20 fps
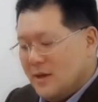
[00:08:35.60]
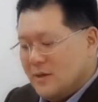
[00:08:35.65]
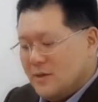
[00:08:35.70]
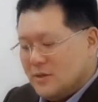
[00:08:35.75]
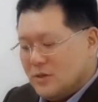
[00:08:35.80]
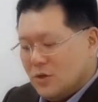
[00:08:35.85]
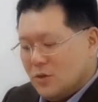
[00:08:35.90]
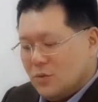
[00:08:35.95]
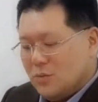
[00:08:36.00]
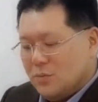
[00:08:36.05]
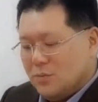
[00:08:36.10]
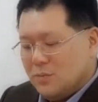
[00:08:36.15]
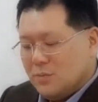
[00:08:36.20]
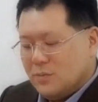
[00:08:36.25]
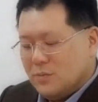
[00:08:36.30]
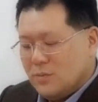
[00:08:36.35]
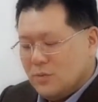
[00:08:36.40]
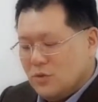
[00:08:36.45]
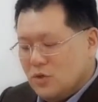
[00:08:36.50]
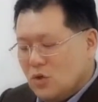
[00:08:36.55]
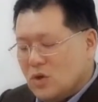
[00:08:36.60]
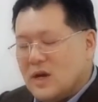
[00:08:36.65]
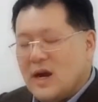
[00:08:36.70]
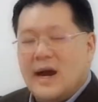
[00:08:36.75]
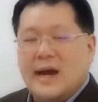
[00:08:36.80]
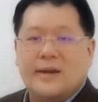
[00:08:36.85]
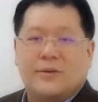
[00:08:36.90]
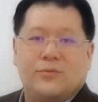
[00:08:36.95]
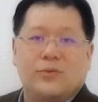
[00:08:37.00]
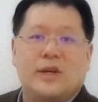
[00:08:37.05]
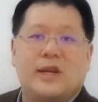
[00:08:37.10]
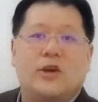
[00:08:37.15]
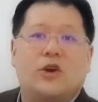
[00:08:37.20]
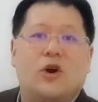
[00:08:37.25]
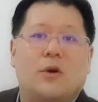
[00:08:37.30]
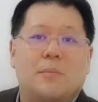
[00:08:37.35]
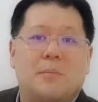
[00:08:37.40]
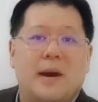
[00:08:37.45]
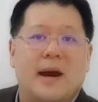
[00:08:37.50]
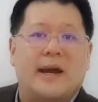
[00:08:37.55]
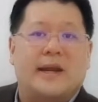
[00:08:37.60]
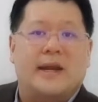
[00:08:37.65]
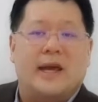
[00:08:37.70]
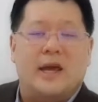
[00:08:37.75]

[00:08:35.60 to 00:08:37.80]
So you can't really combine